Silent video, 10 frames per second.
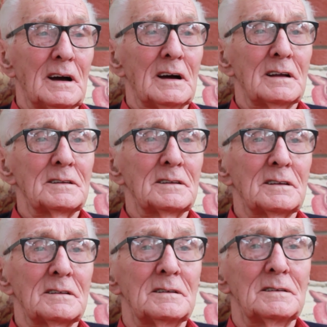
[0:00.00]
And
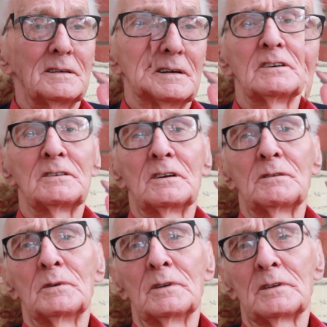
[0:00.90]
so I
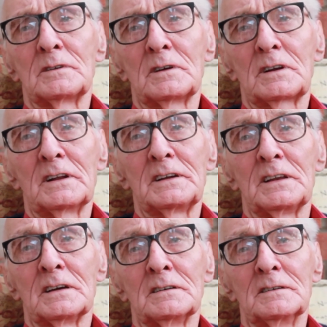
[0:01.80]
wanted a
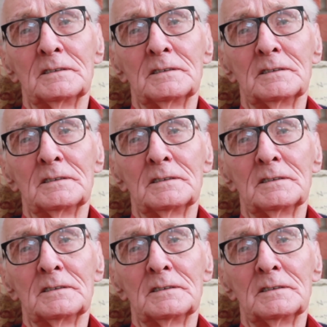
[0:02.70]
cleaner.